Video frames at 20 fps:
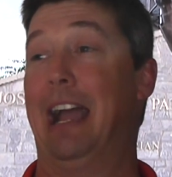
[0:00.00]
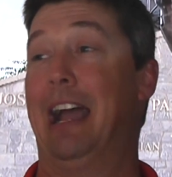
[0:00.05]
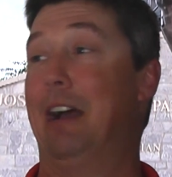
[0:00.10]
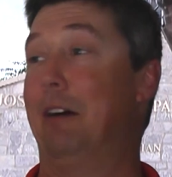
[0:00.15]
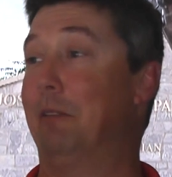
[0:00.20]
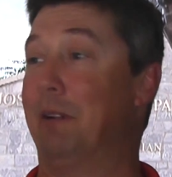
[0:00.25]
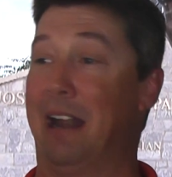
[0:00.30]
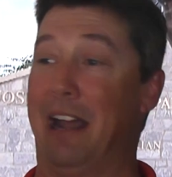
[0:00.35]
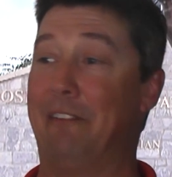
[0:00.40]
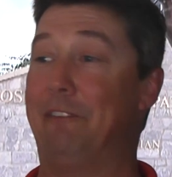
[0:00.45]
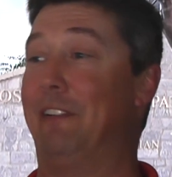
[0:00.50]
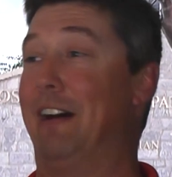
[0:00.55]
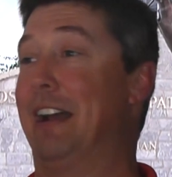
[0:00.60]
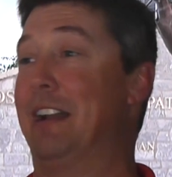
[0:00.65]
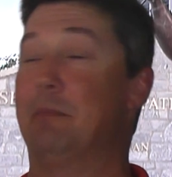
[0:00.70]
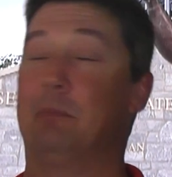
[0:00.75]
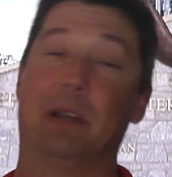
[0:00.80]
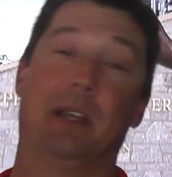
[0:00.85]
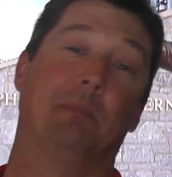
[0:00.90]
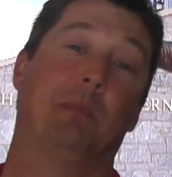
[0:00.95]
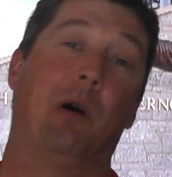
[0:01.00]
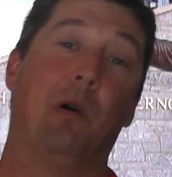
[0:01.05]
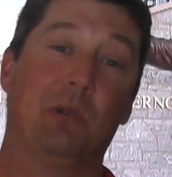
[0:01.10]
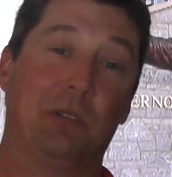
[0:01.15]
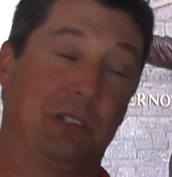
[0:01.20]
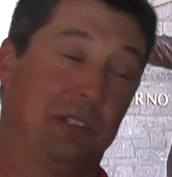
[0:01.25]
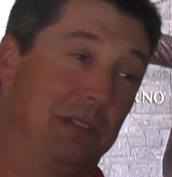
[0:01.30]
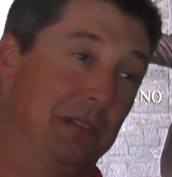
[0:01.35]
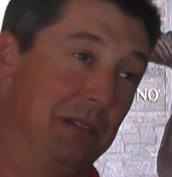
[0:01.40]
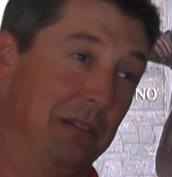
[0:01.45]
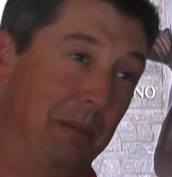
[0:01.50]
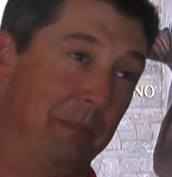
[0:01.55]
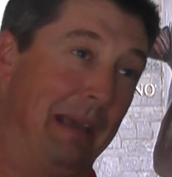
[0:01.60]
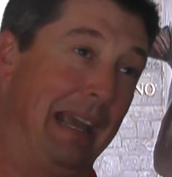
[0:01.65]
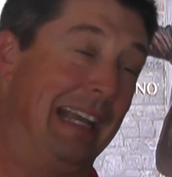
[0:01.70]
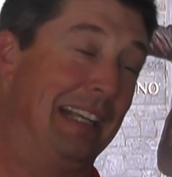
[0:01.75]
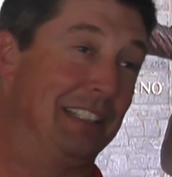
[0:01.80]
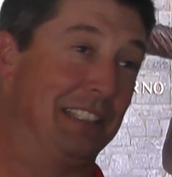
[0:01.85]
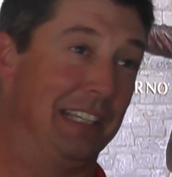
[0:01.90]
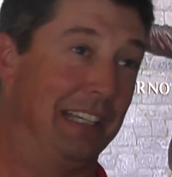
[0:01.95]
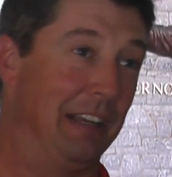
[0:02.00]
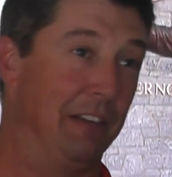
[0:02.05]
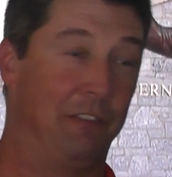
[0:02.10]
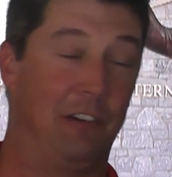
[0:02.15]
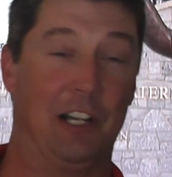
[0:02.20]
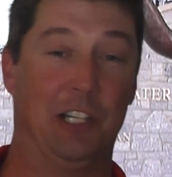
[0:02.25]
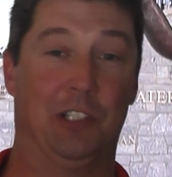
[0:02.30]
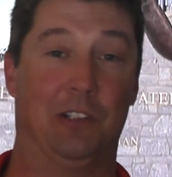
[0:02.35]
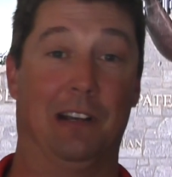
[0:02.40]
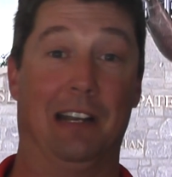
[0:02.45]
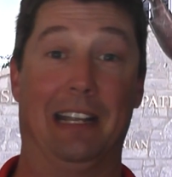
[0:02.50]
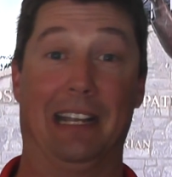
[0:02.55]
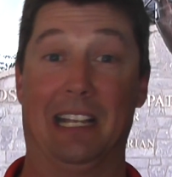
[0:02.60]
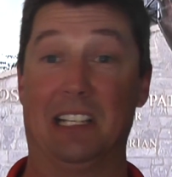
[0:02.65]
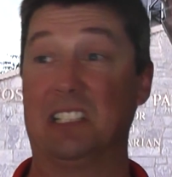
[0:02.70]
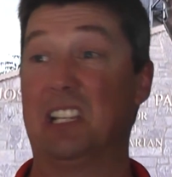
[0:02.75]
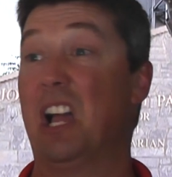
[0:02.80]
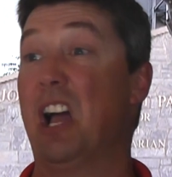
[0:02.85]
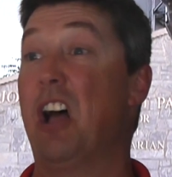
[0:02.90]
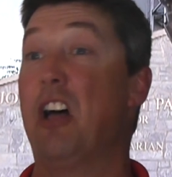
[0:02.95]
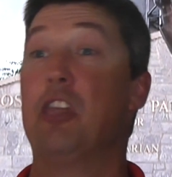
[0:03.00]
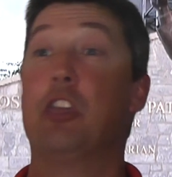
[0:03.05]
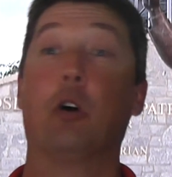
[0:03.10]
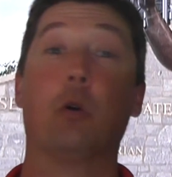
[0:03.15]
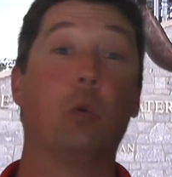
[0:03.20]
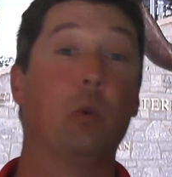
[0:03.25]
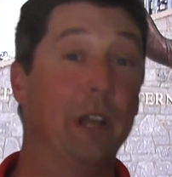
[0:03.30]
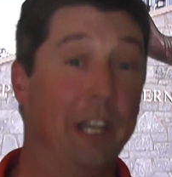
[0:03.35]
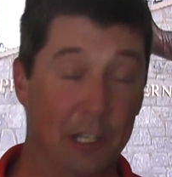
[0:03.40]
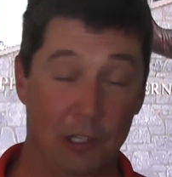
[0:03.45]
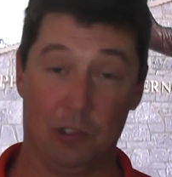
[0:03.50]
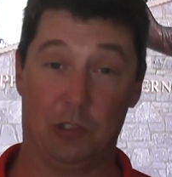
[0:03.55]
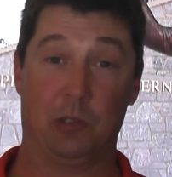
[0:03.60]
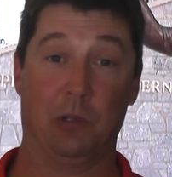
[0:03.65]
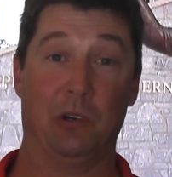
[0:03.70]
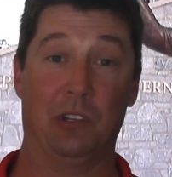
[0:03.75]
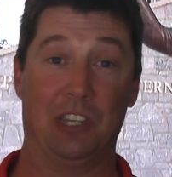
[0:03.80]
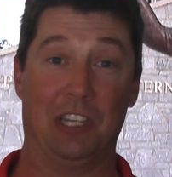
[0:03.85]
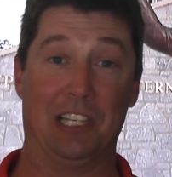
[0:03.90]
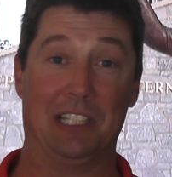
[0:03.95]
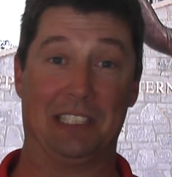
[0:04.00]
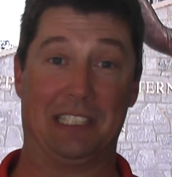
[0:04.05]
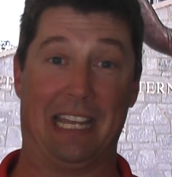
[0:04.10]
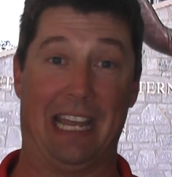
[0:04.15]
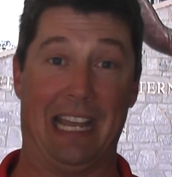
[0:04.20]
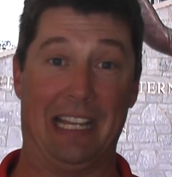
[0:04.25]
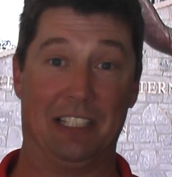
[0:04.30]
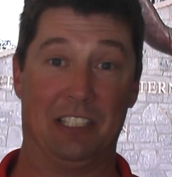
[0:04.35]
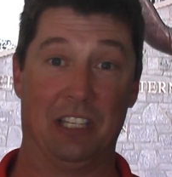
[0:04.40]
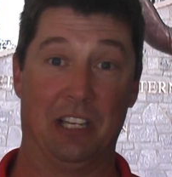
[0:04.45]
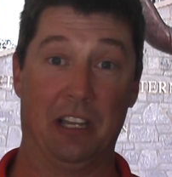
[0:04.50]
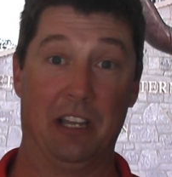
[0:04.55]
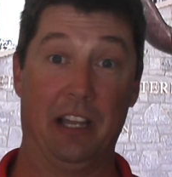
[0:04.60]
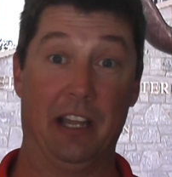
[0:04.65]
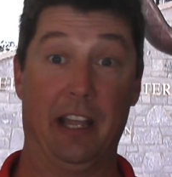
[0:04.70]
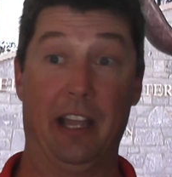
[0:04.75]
And what I find to be most amazing and frustrating is the real truth of this case